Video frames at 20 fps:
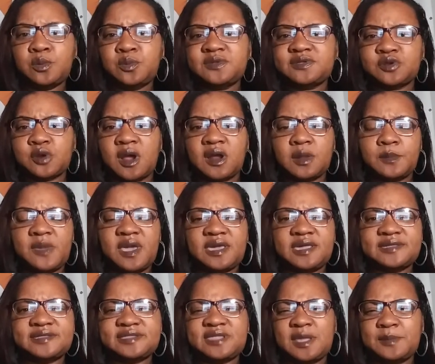was trying to make
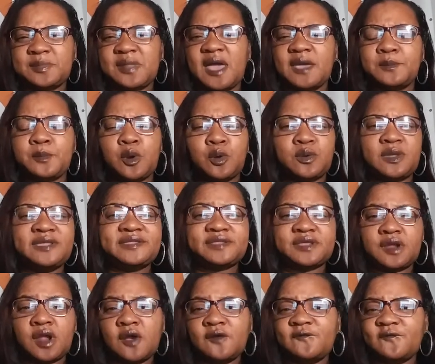it seem like Moniece
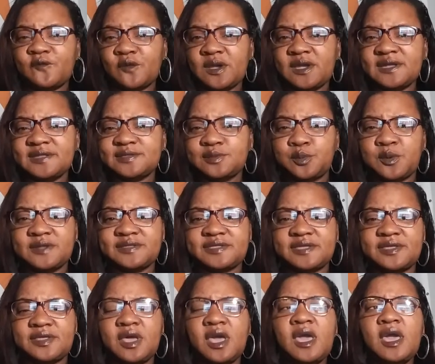and her friends
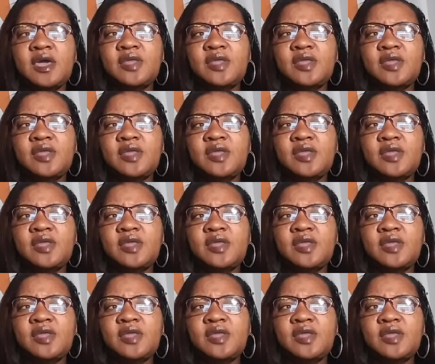wasn't